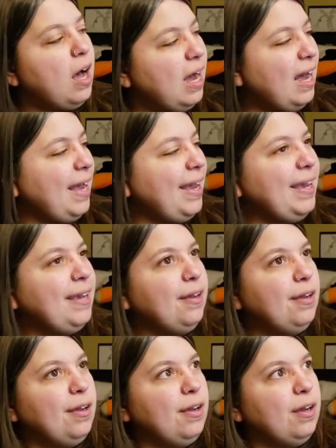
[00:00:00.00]
I
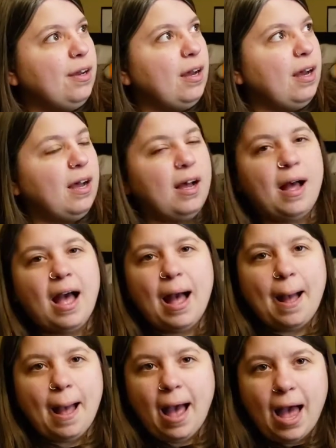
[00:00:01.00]

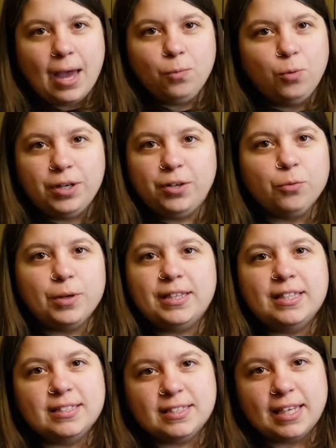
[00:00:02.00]
wouldn't
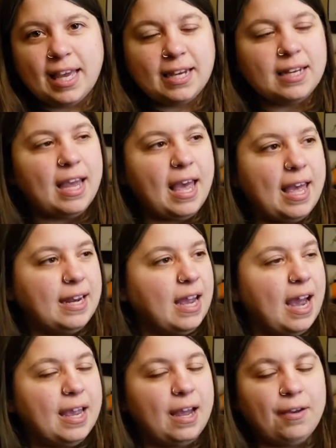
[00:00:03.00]
read this again, and
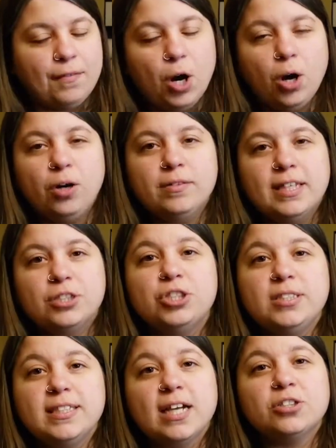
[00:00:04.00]
I've heard that
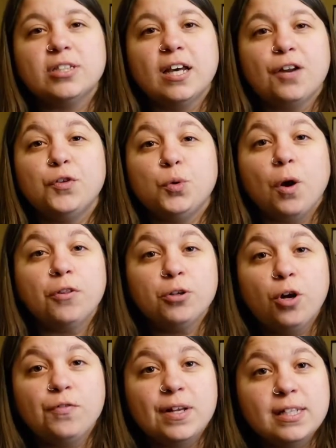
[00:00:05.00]
she's actually got a few other
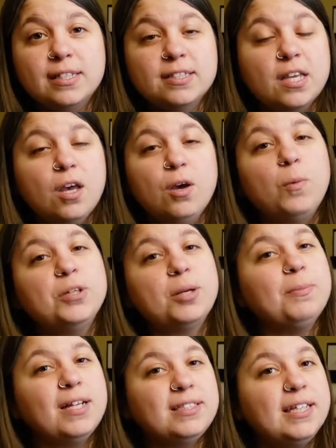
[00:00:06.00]
novellas, which
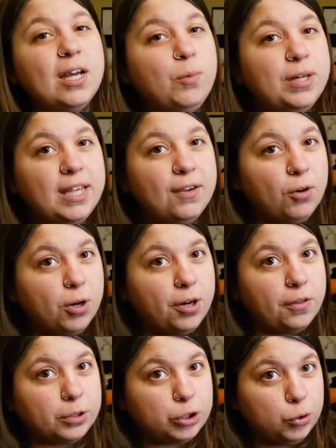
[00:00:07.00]
I'm not saying I wouldn't give her
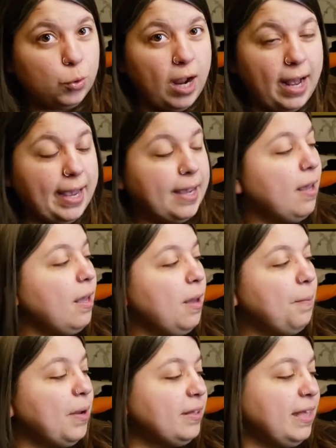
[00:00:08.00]
another try,
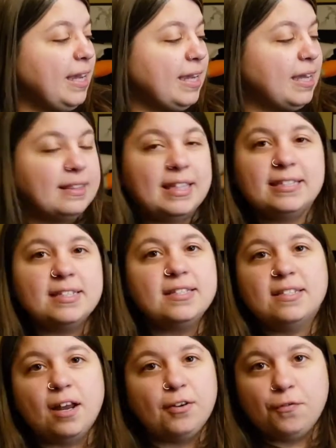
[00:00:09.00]
but like, this
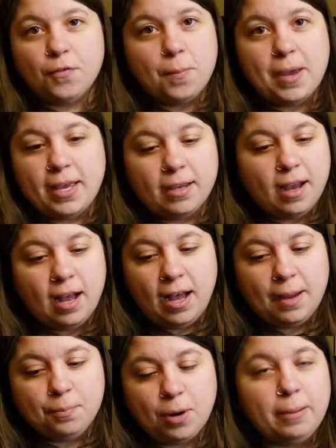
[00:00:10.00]
is done for me.
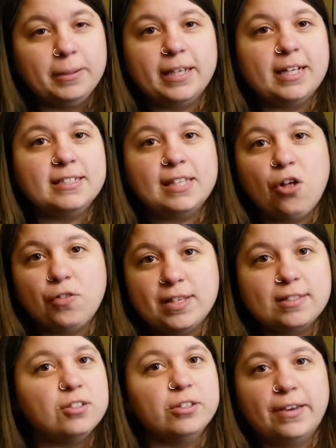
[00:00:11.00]
I'm probably going to sell
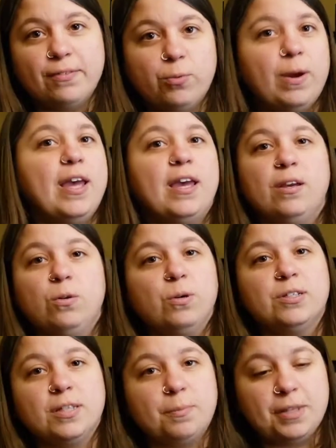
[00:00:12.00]
this or give it away
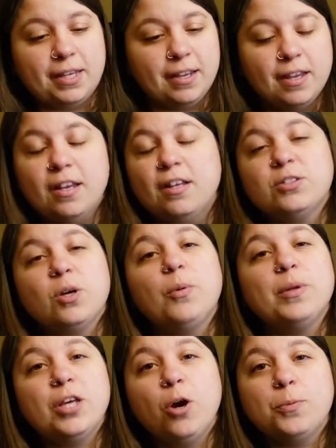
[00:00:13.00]
or something. So I
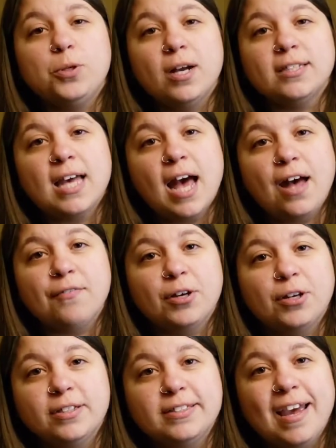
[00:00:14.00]
really hope you guys have a
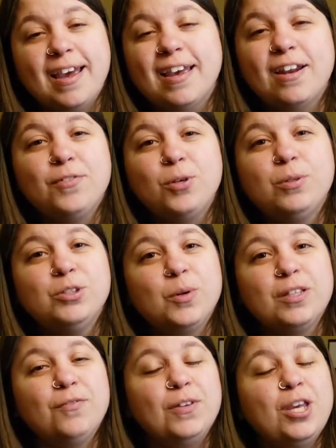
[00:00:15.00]
good day, and if you
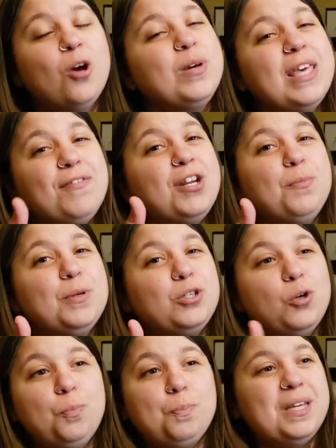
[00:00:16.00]
enjoyed the video, give it a
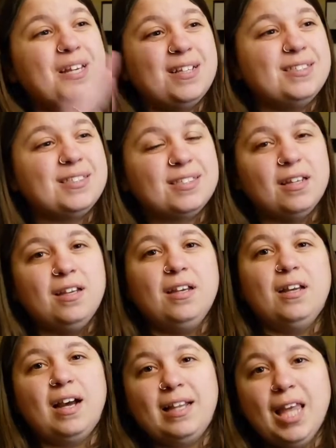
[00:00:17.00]
badoop, because
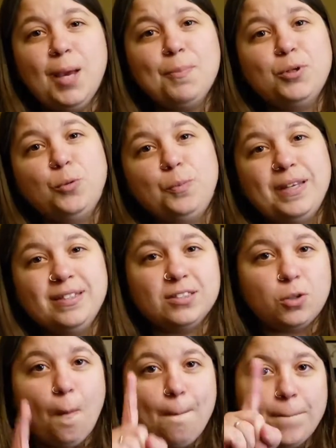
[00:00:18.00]
I like badoopings.
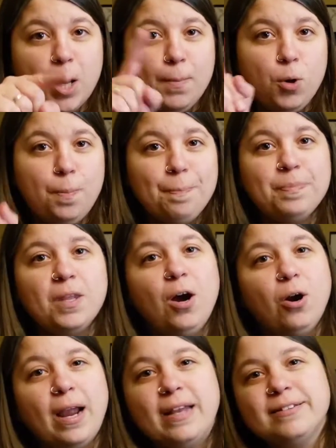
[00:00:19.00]

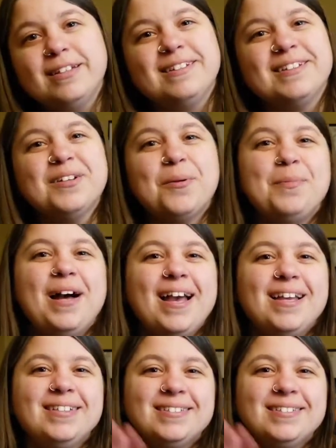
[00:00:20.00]
Alright, bye!